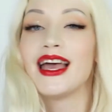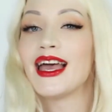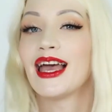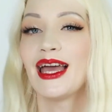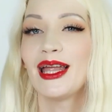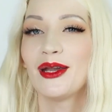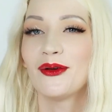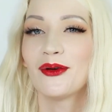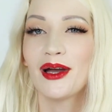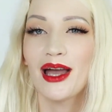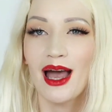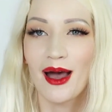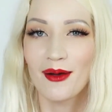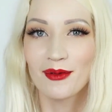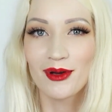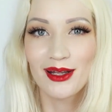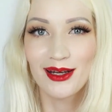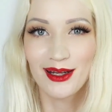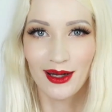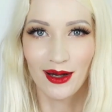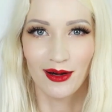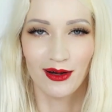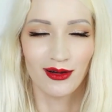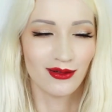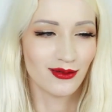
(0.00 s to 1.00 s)
Anyway, I'm
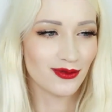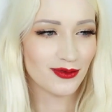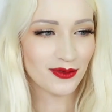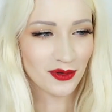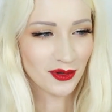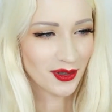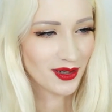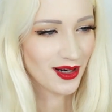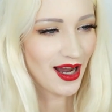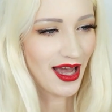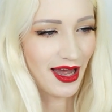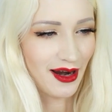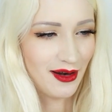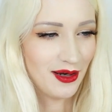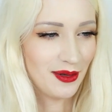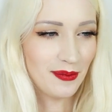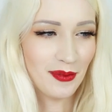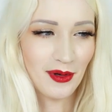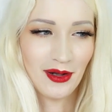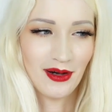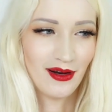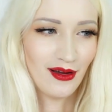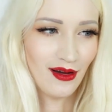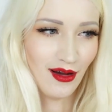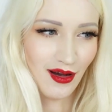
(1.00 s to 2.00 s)
gonna go for Harry
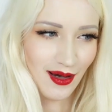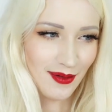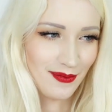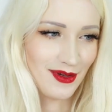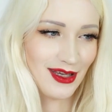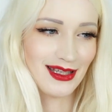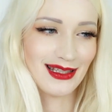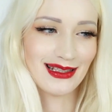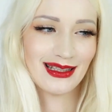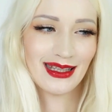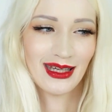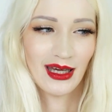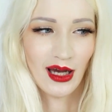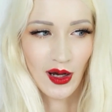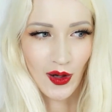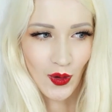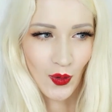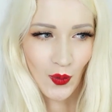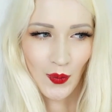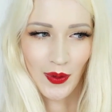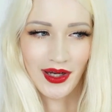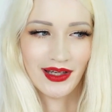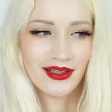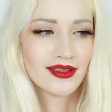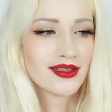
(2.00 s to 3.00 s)
Potter, obviously,
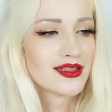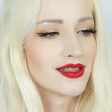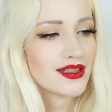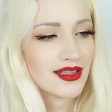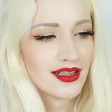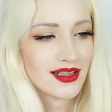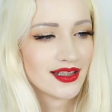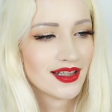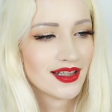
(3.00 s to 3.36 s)
always.